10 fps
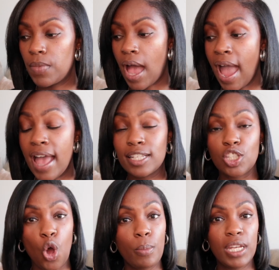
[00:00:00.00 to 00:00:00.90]
I had
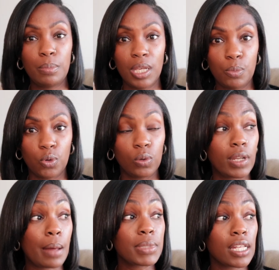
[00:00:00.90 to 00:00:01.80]
so many people,
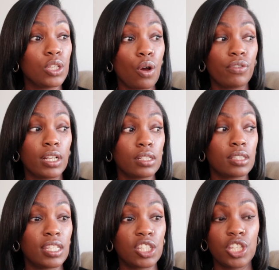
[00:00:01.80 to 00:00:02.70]
and I'm telling you, over the
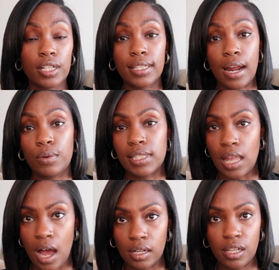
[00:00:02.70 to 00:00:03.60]
6 years that I was
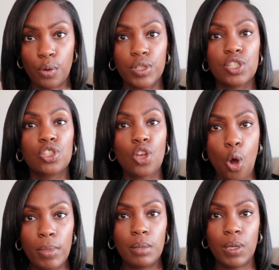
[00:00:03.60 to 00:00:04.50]
locked, there were
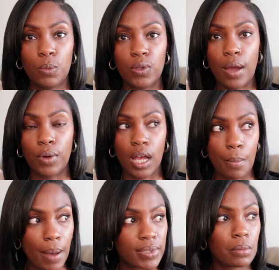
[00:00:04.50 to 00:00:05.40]
so many people that would
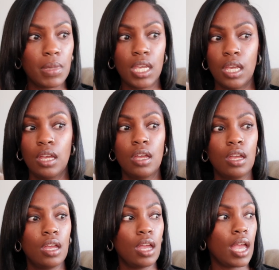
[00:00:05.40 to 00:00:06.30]
come up to me
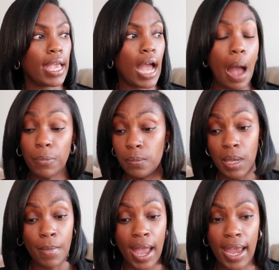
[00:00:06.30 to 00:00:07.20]
and
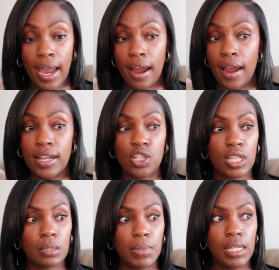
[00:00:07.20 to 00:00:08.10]
compliment my hair and
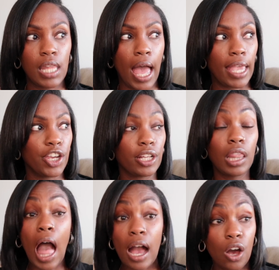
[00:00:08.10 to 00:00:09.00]
just be like, your
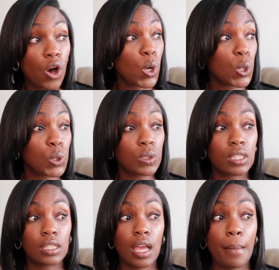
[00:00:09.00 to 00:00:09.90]
lock goals.
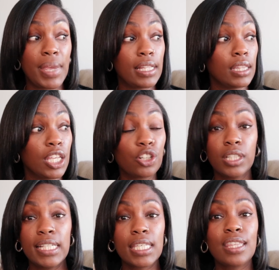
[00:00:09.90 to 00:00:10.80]
I mean,
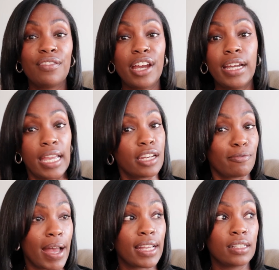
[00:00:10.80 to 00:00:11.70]
literally to the very end of
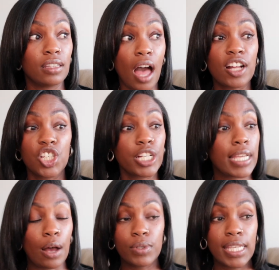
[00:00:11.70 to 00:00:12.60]
my lock
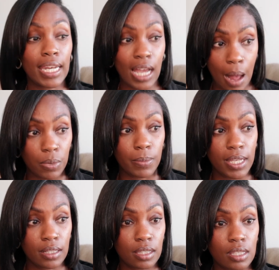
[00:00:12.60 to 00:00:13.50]
journey, I was getting
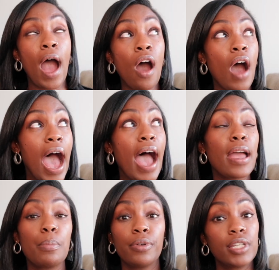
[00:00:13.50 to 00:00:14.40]
compliments. While
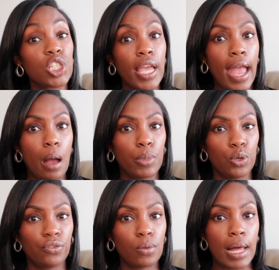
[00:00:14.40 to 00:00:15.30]
I appreciate how
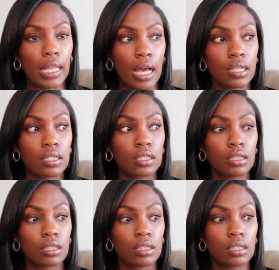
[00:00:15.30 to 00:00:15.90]
beautiful my locks